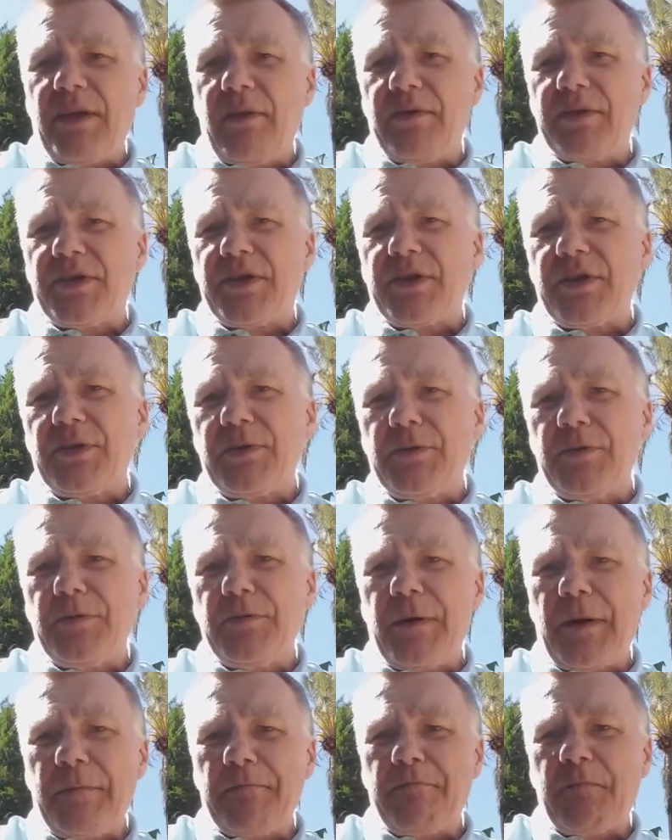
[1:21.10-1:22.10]

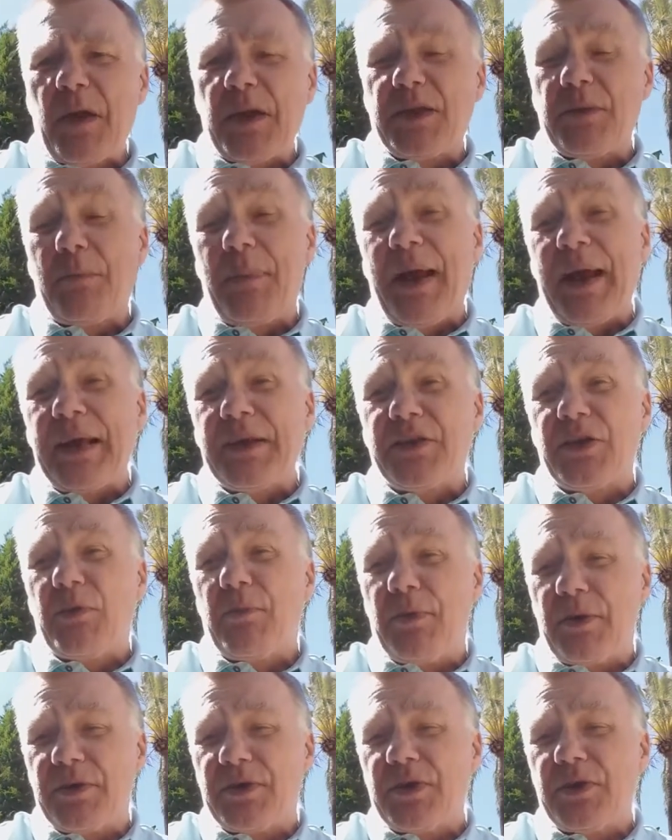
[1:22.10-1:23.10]

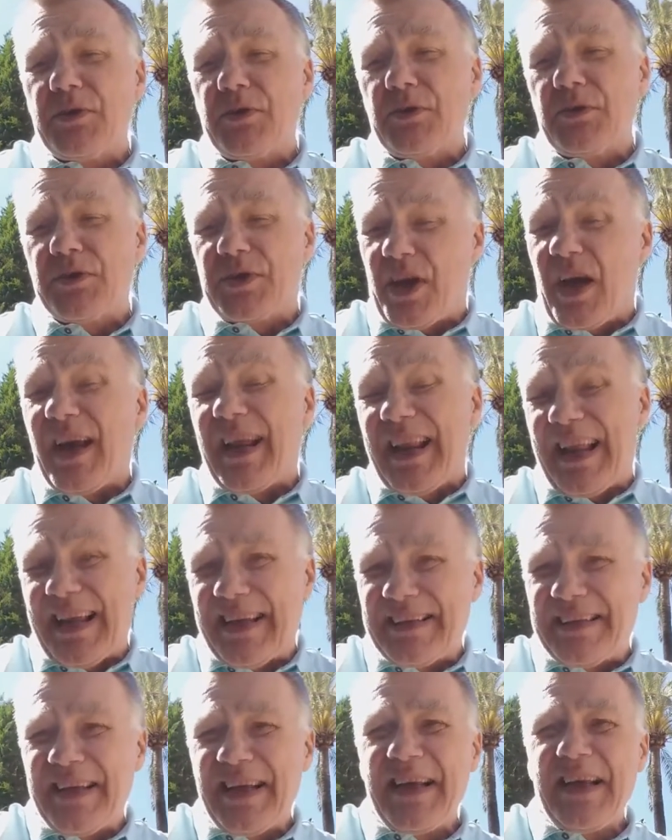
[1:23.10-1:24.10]
to
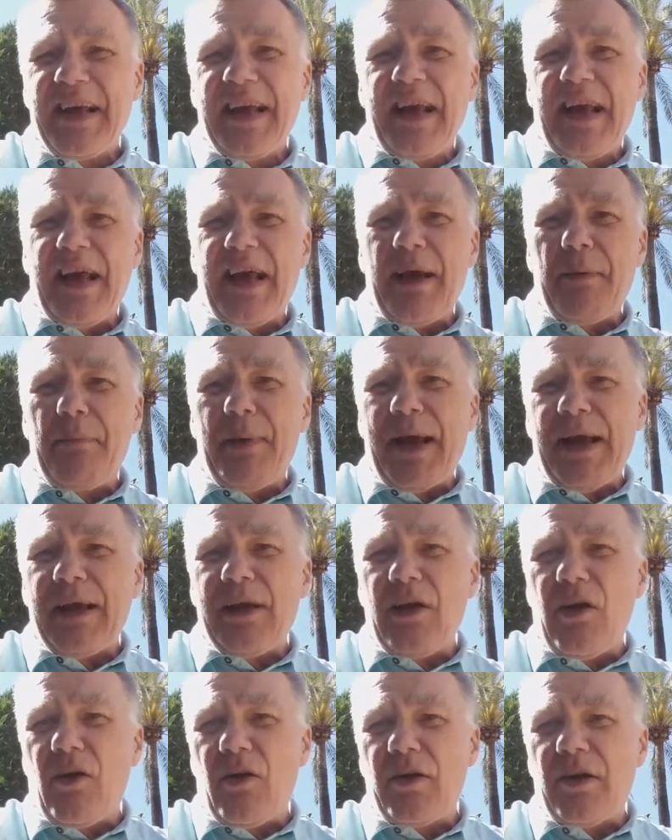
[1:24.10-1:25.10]
Thailand,
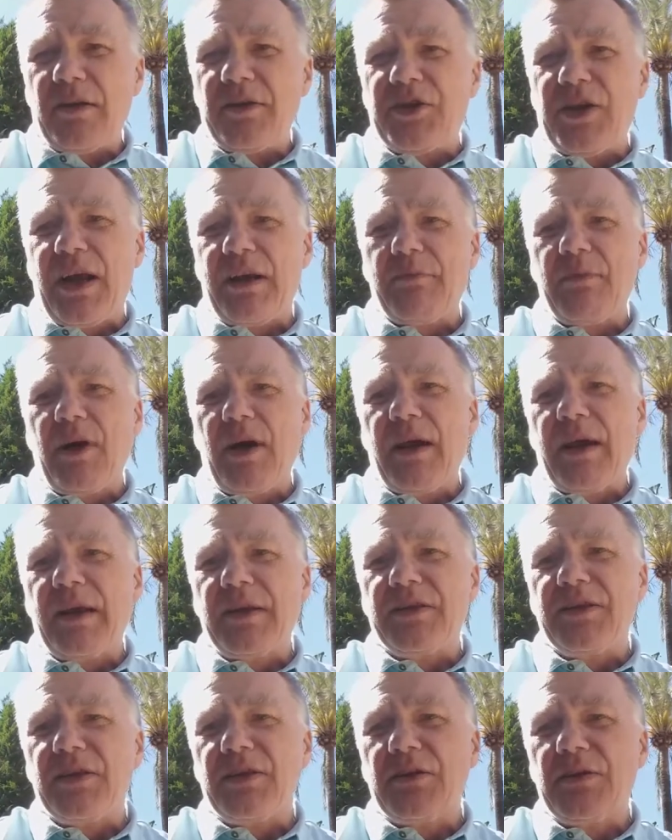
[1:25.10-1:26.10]
Bangkok and Chiang Mai,
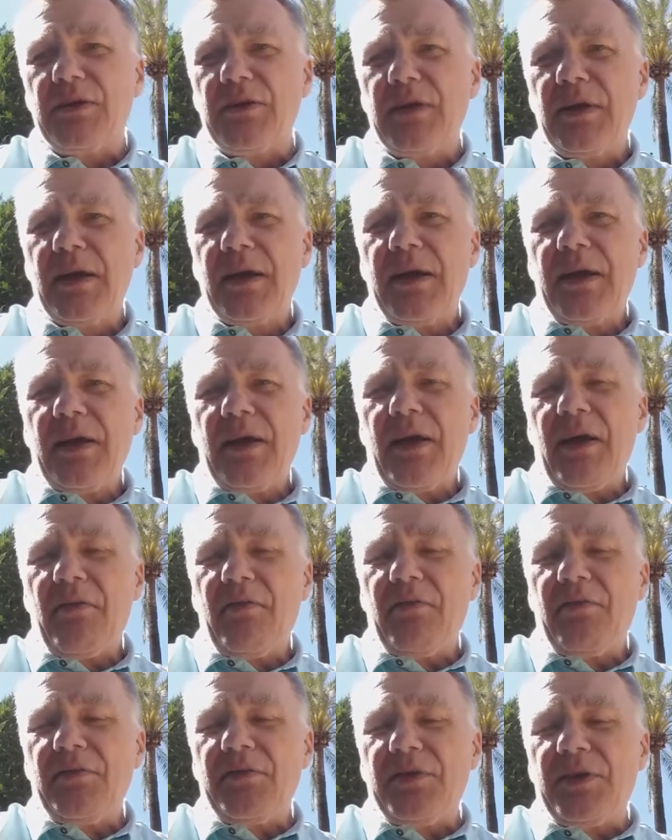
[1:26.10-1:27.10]
to
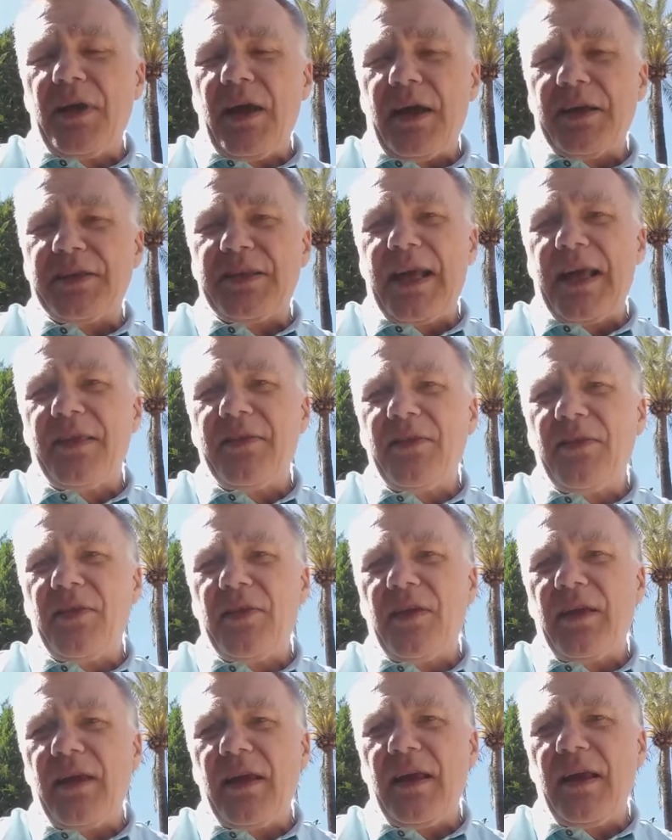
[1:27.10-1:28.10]
attend
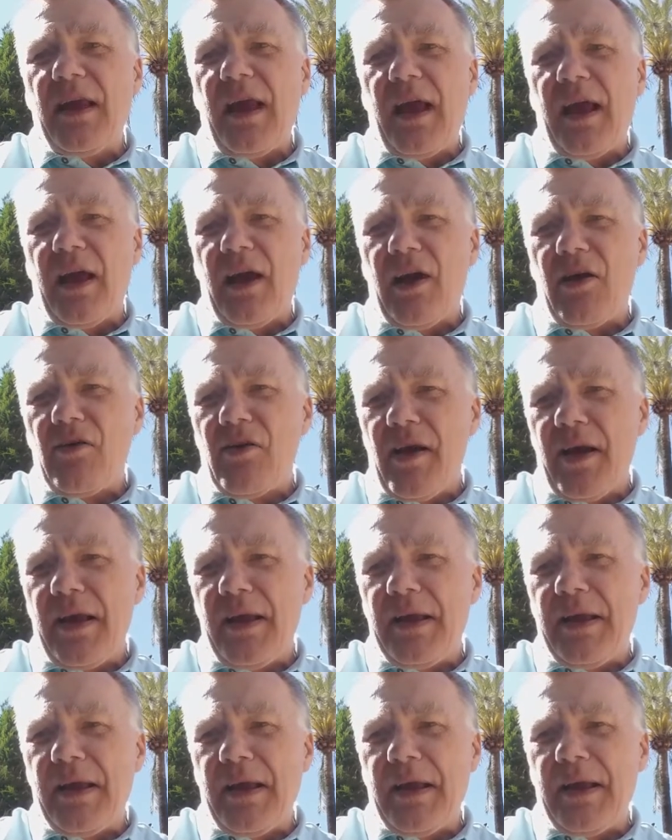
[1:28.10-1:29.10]
the
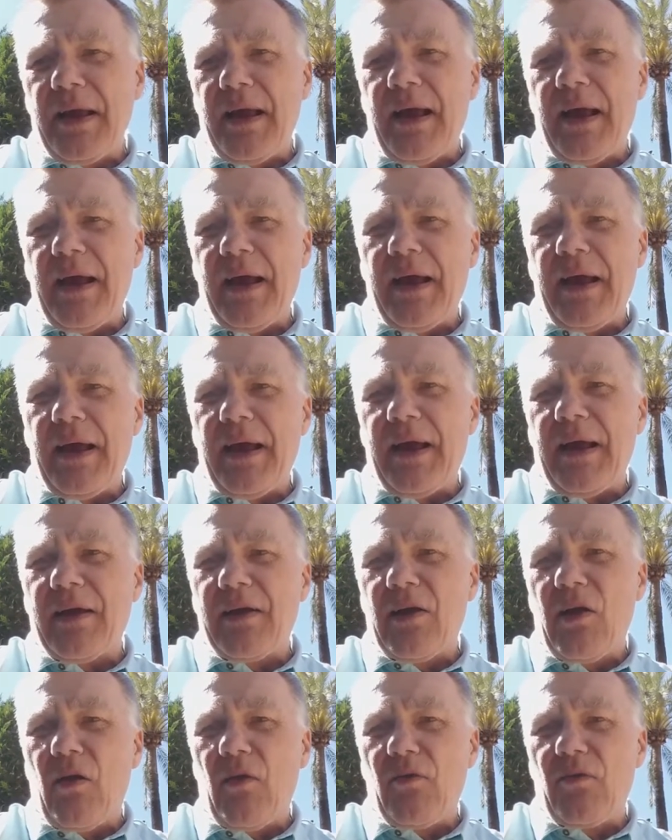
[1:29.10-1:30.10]
ARA
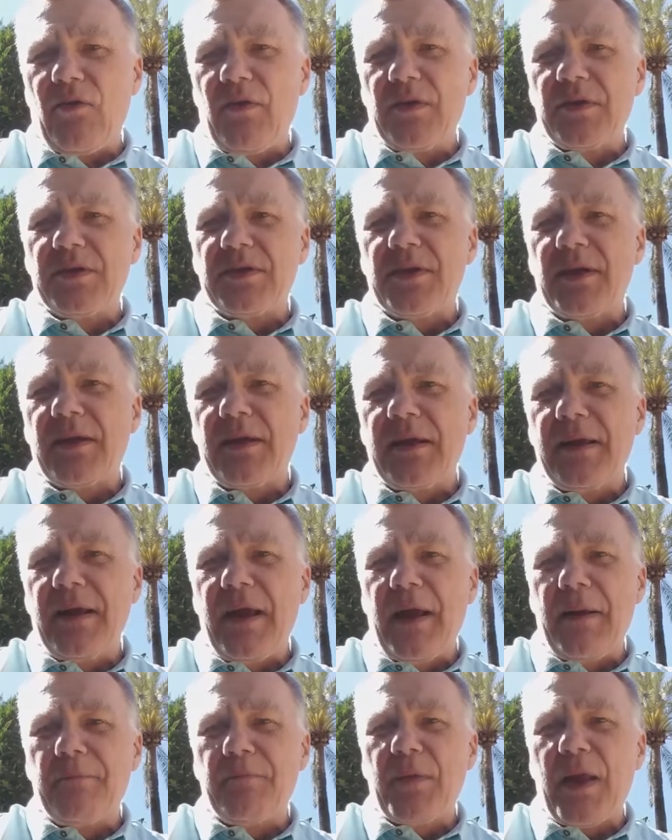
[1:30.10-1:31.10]
conference,
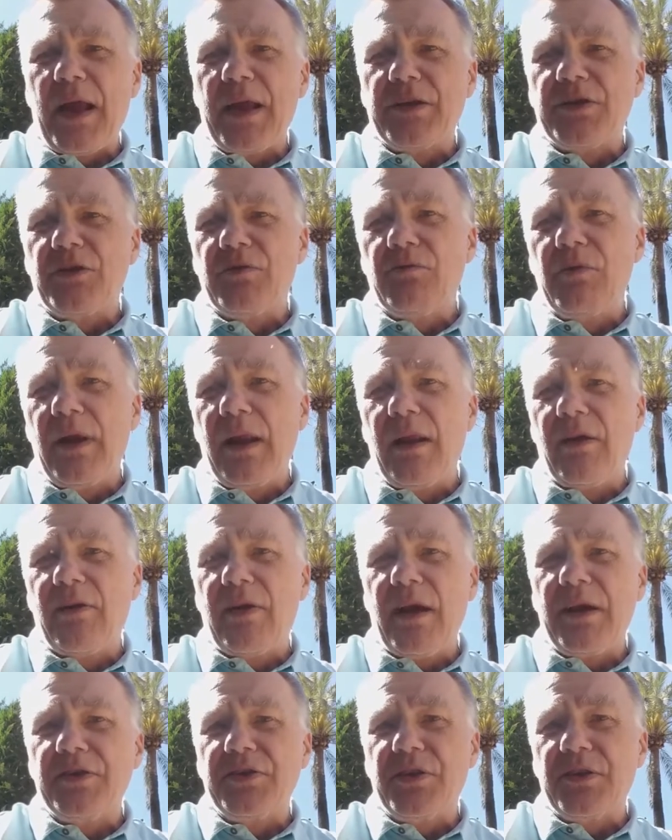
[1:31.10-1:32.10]
the Asian
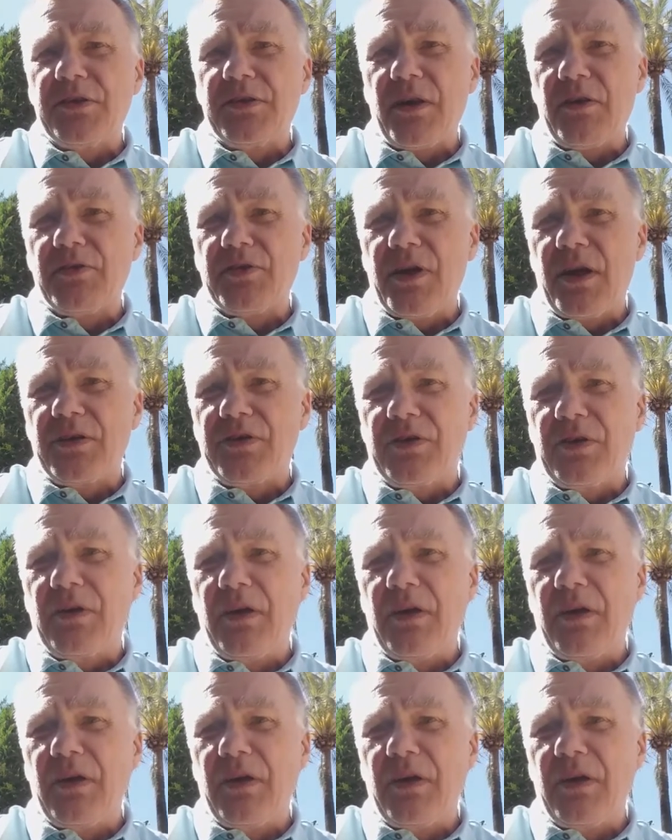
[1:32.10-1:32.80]
Relocation Association